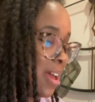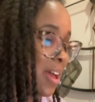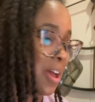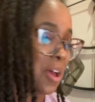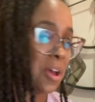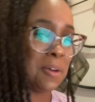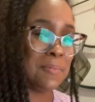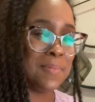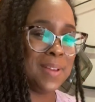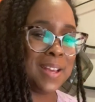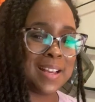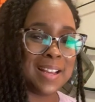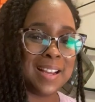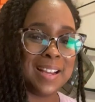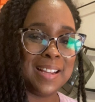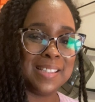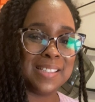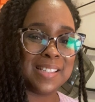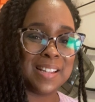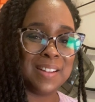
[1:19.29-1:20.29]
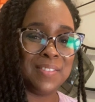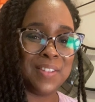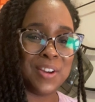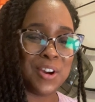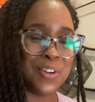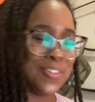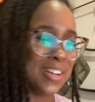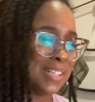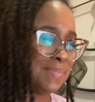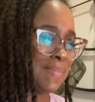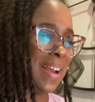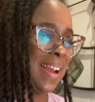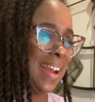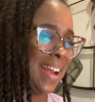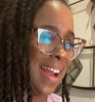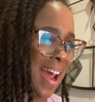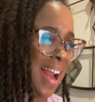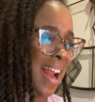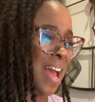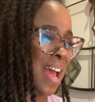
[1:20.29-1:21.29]
Because of the overspending
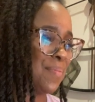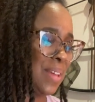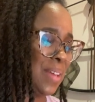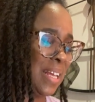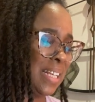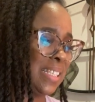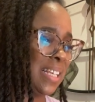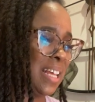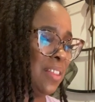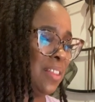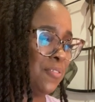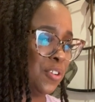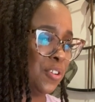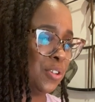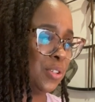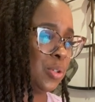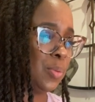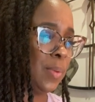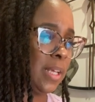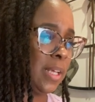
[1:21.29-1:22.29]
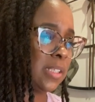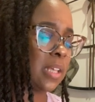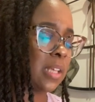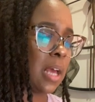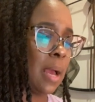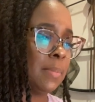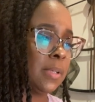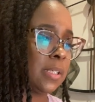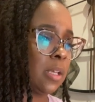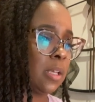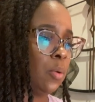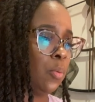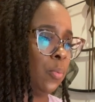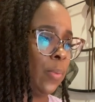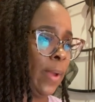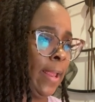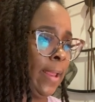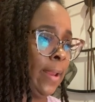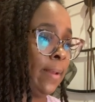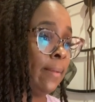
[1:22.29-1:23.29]
that happened in the first 2 weeks. I'm just going to
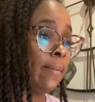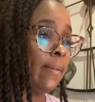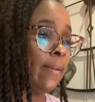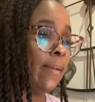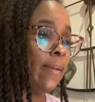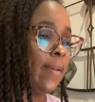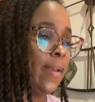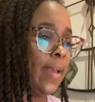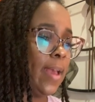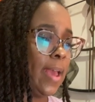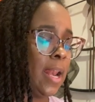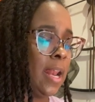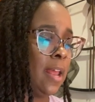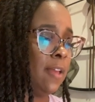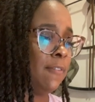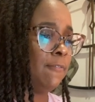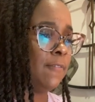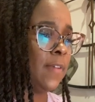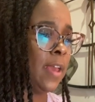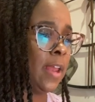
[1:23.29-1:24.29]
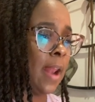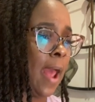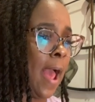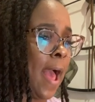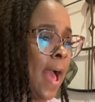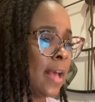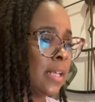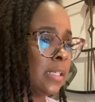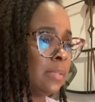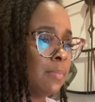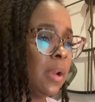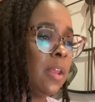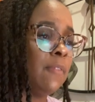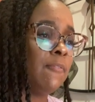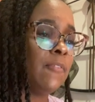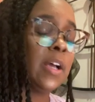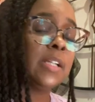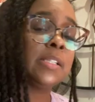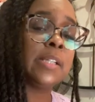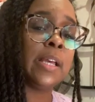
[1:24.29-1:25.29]
wait. And if it has money
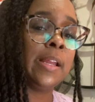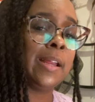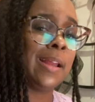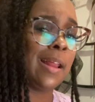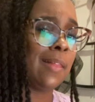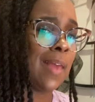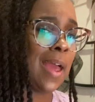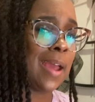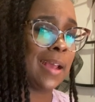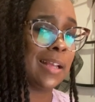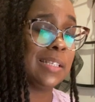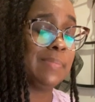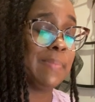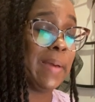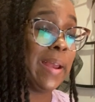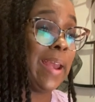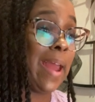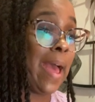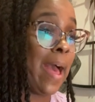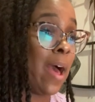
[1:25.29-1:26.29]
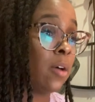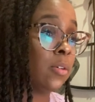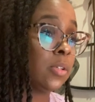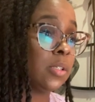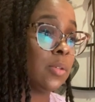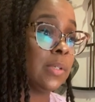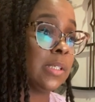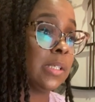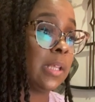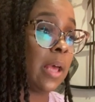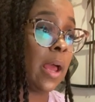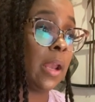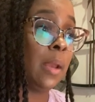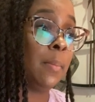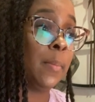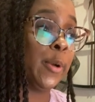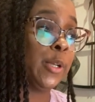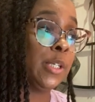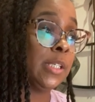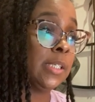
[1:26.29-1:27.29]
funded in it that I can spend now, so it's not an
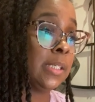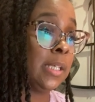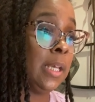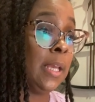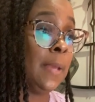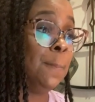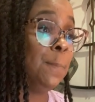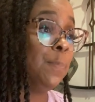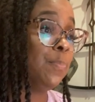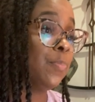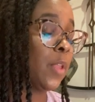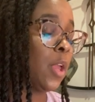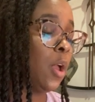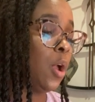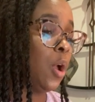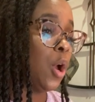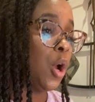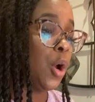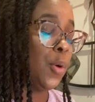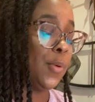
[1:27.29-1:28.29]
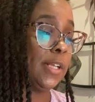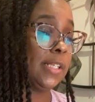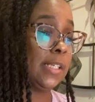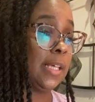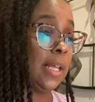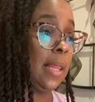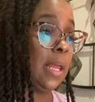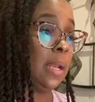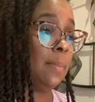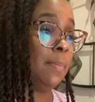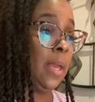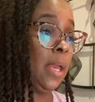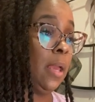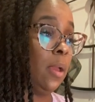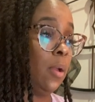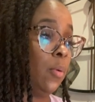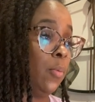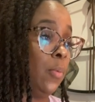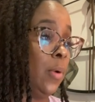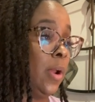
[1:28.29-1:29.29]
emergency, we're just going to let it
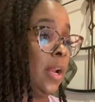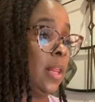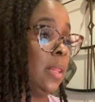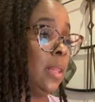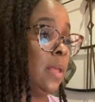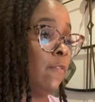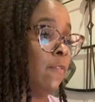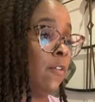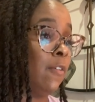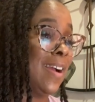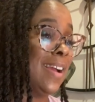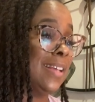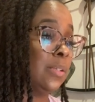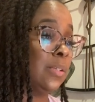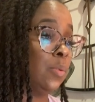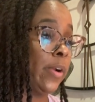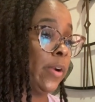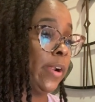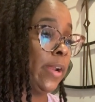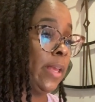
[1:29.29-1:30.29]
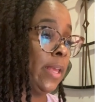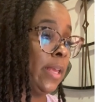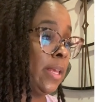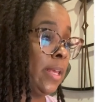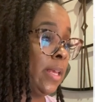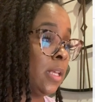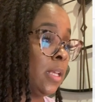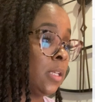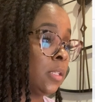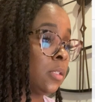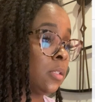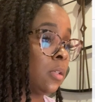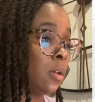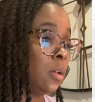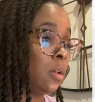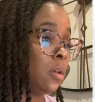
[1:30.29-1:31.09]
be. We're going to leave Verizon where it is.